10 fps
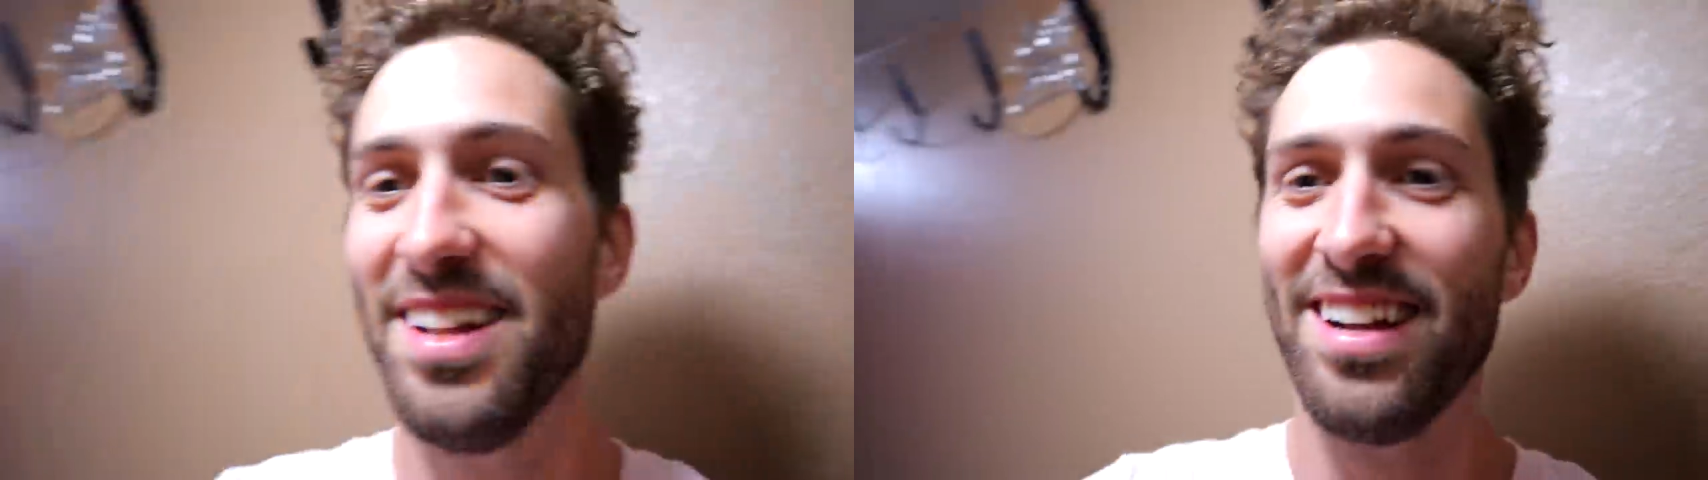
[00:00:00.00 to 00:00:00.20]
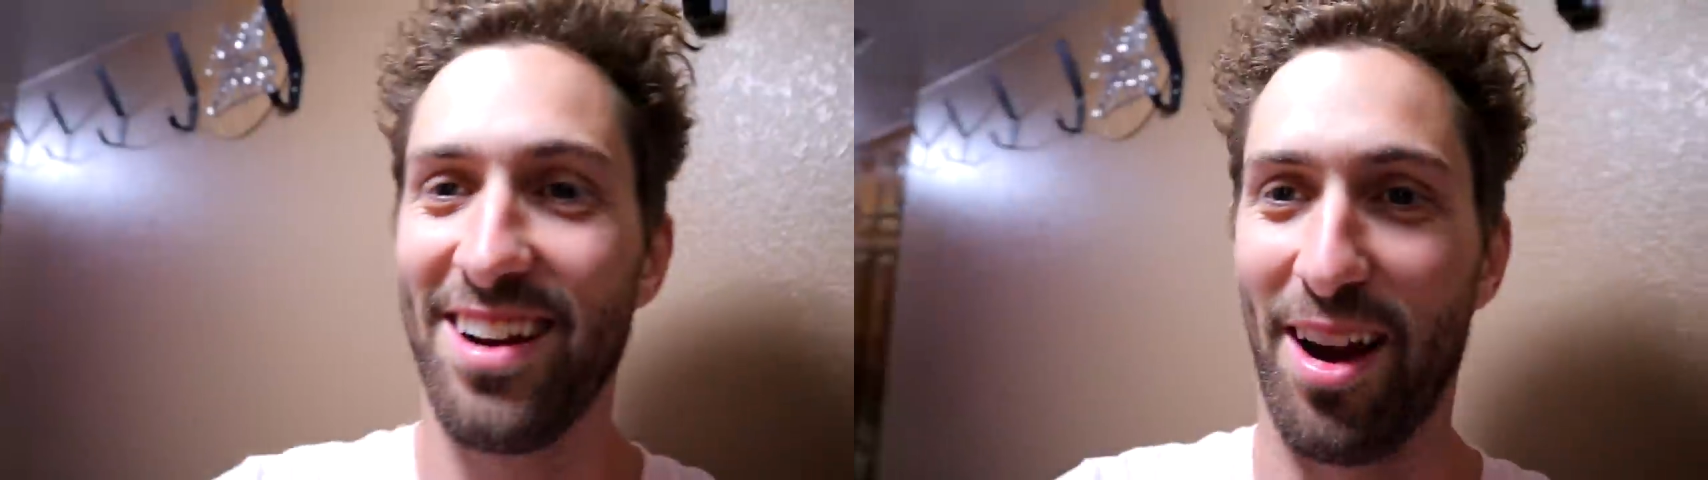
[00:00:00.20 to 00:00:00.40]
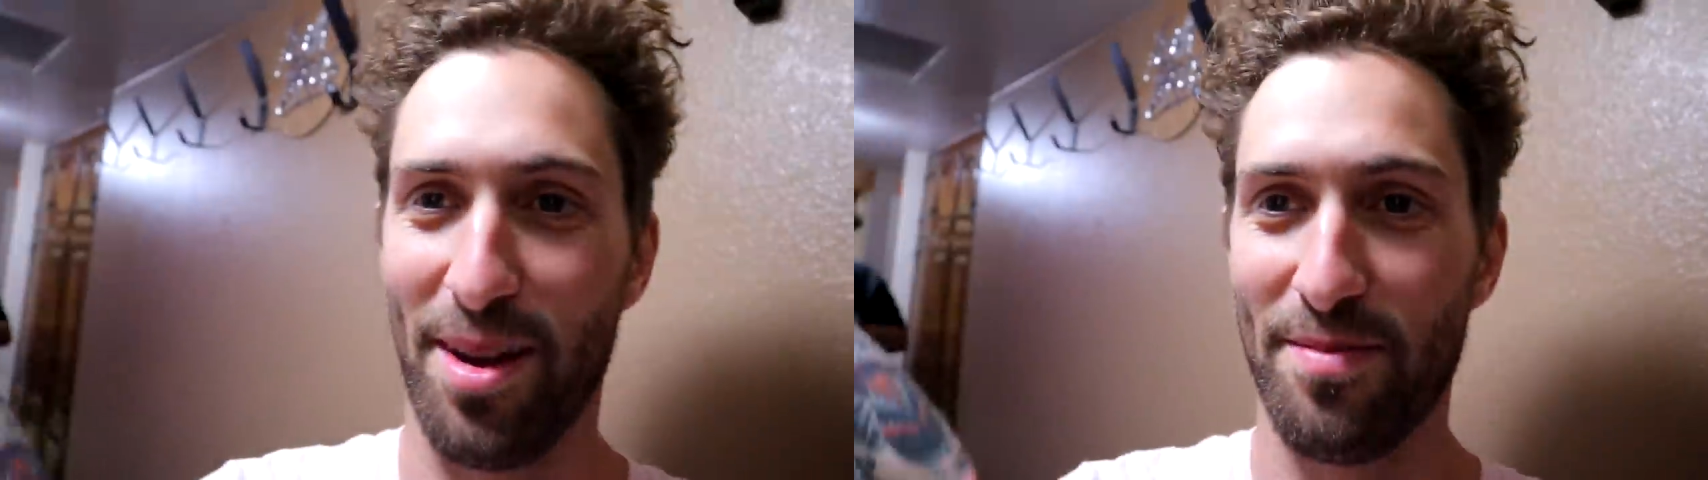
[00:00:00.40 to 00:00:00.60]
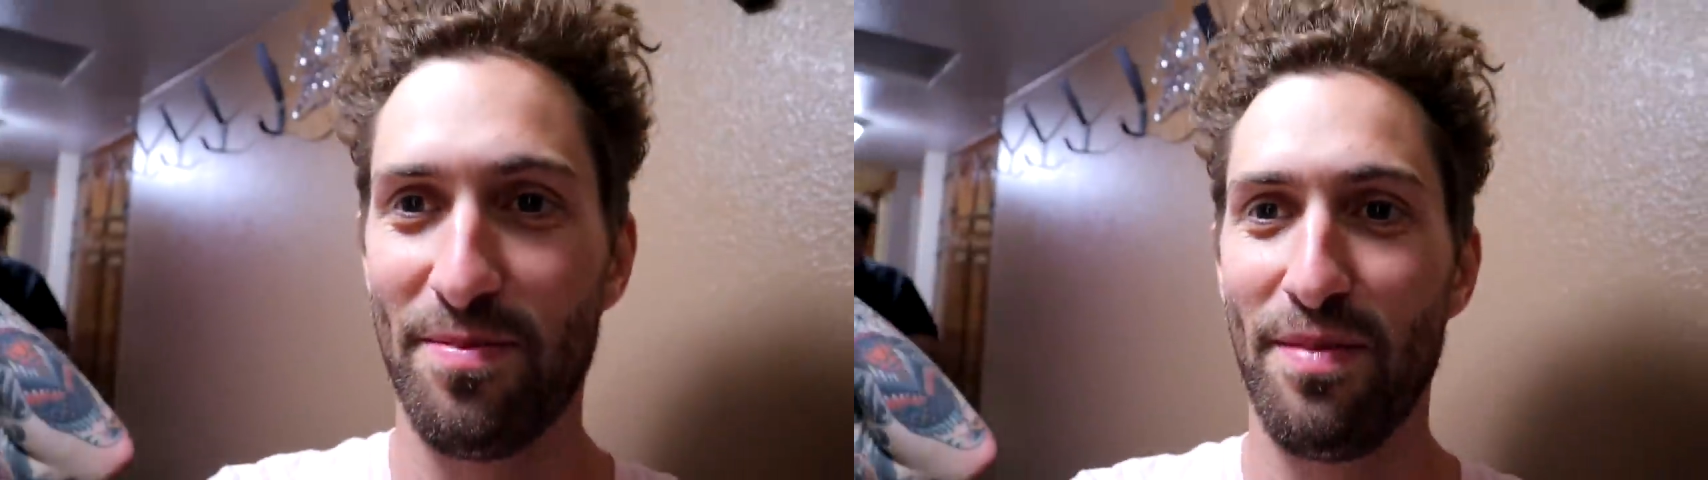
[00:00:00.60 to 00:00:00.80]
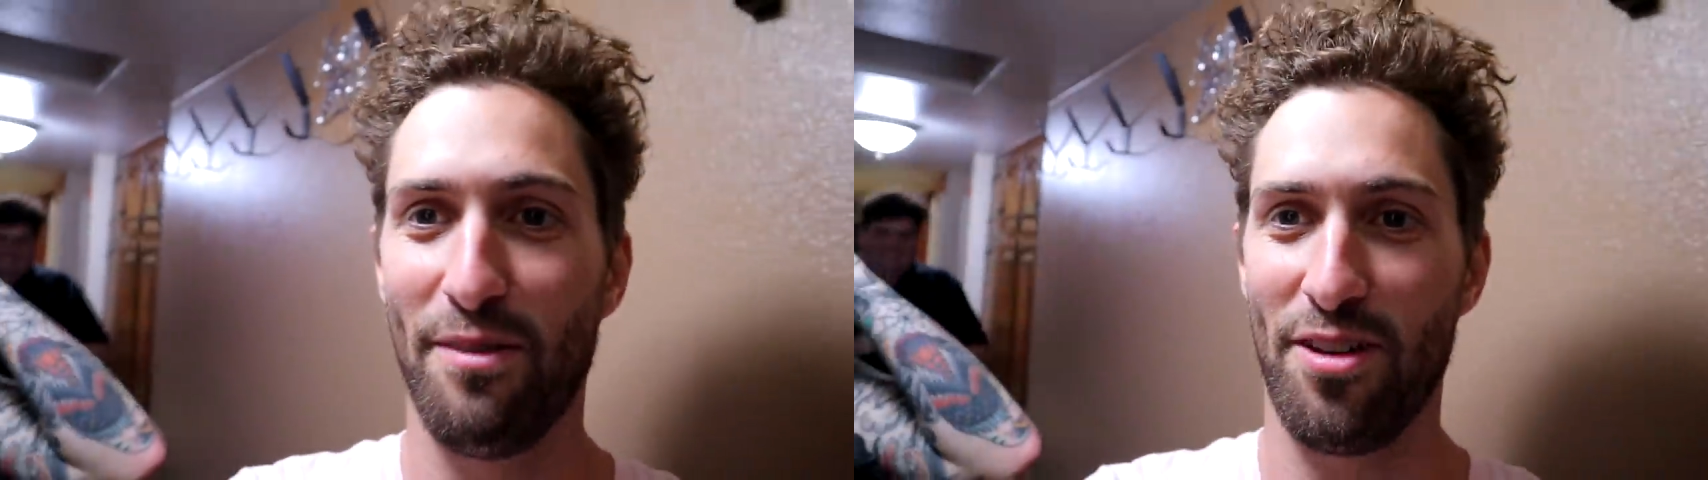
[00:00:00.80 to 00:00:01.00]
All right,
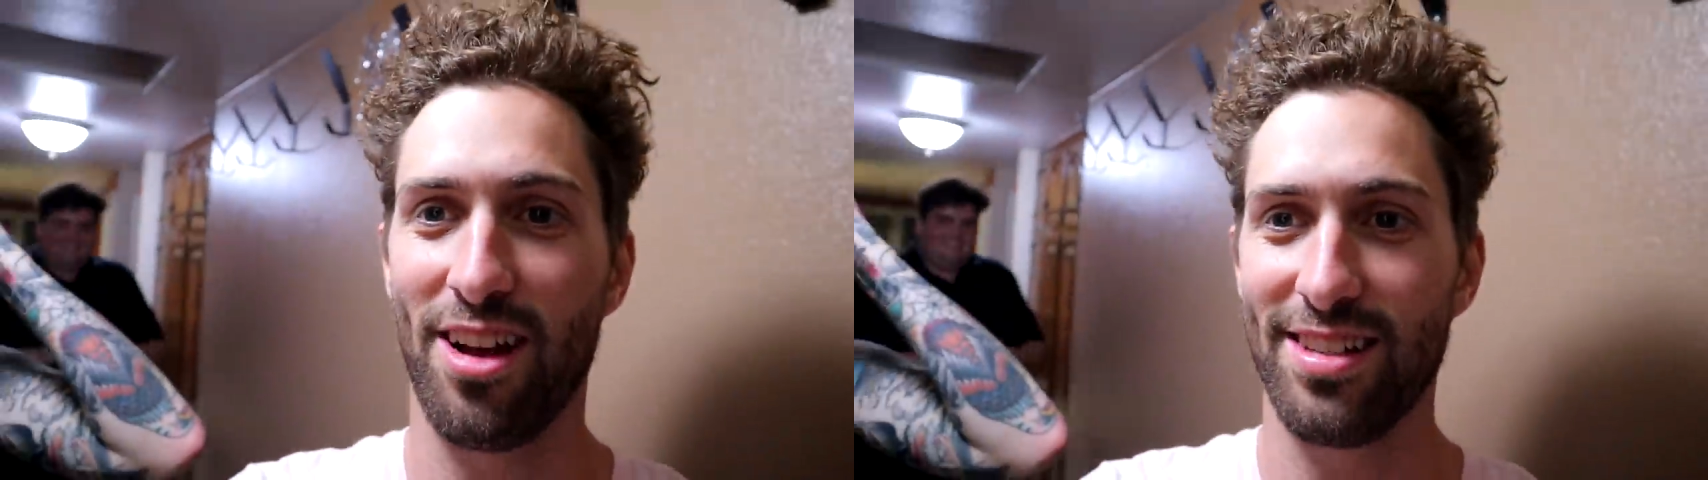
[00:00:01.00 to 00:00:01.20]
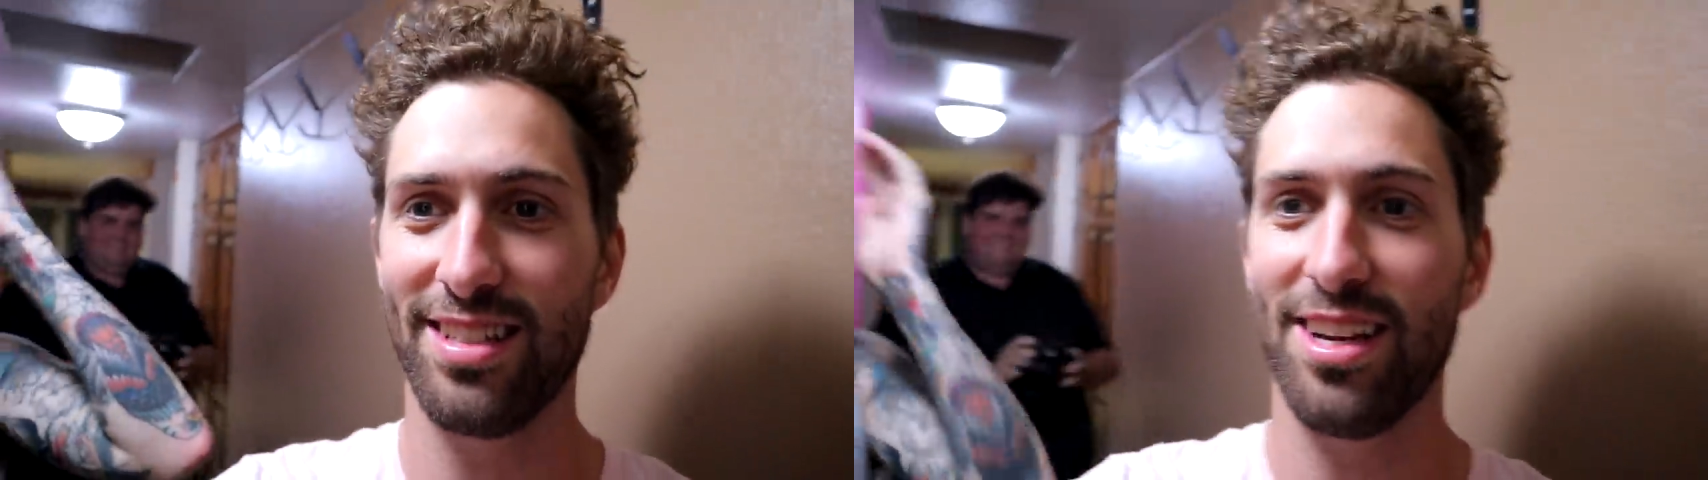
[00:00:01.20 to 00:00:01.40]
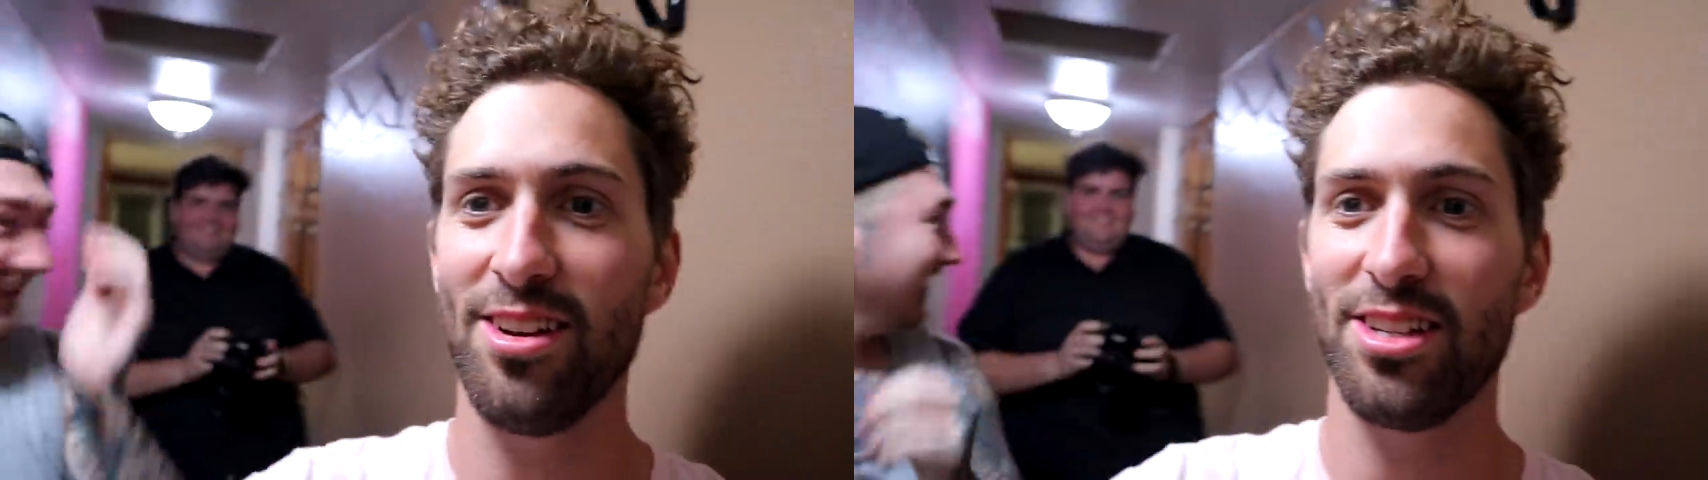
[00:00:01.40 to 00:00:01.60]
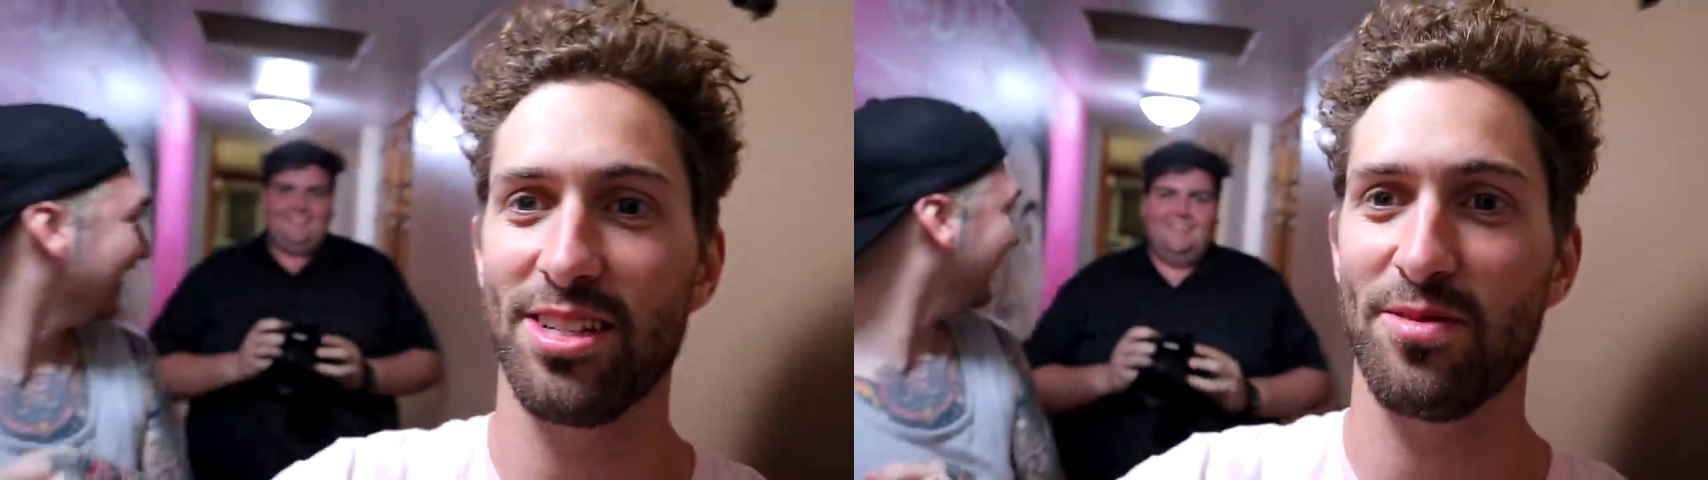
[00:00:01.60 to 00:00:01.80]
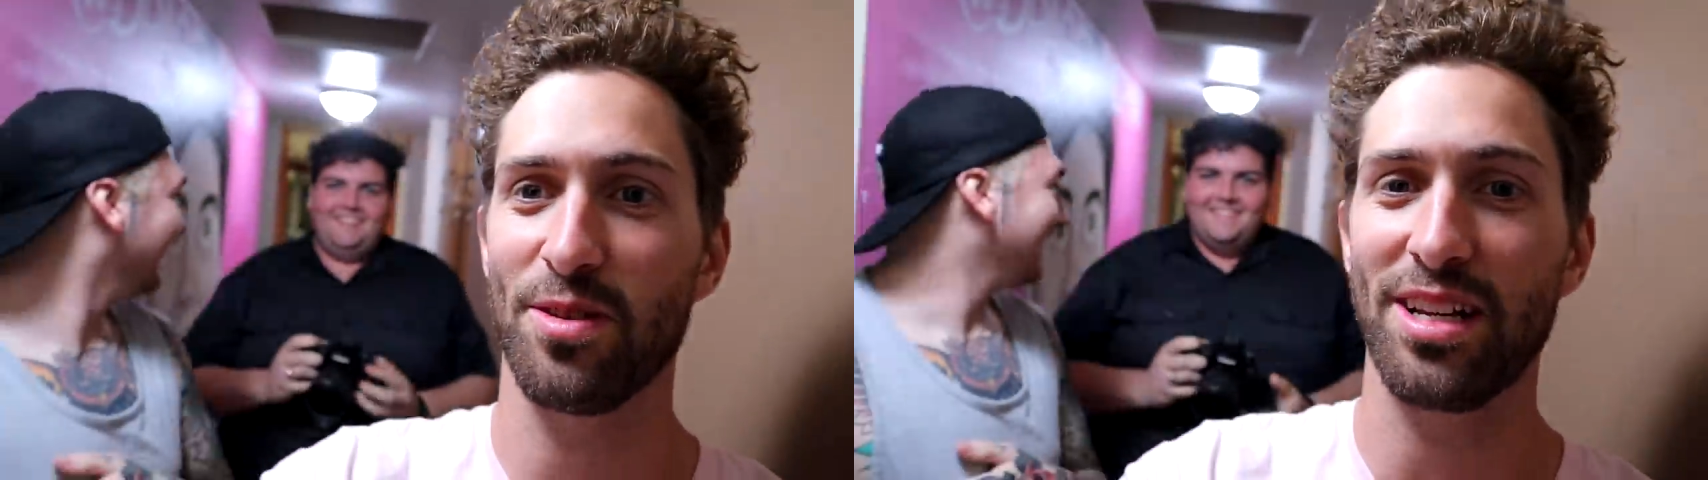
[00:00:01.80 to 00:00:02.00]
my fiance's here.
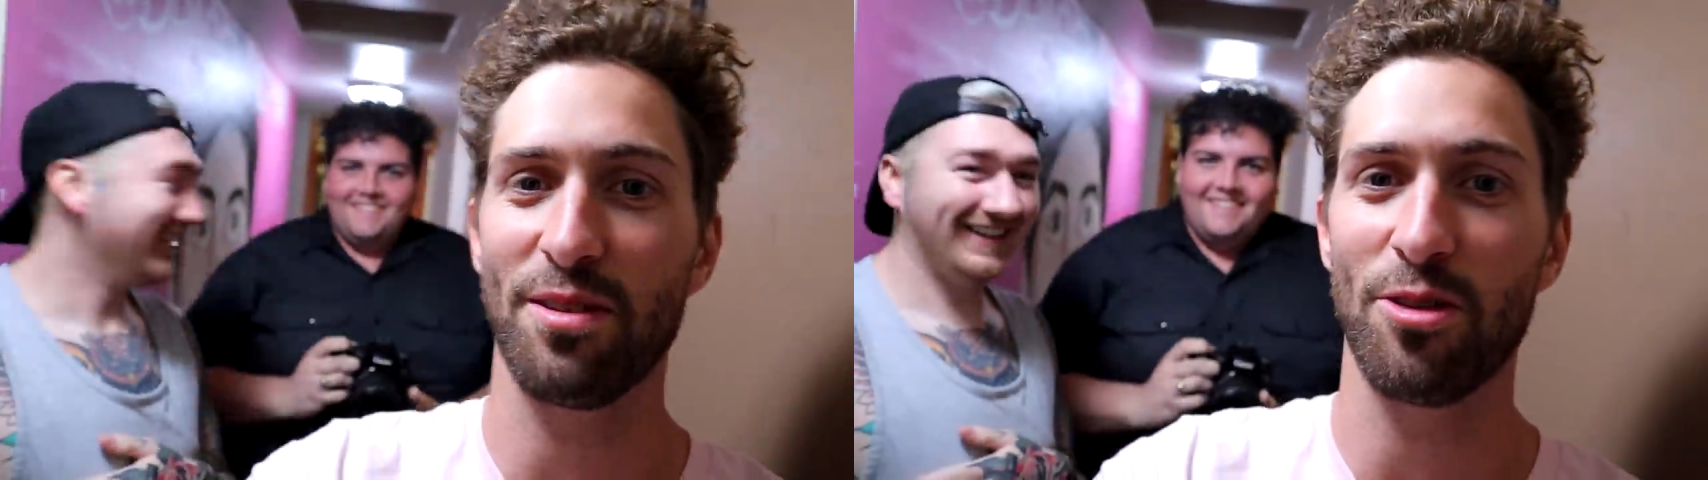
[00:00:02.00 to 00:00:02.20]
She's bringing her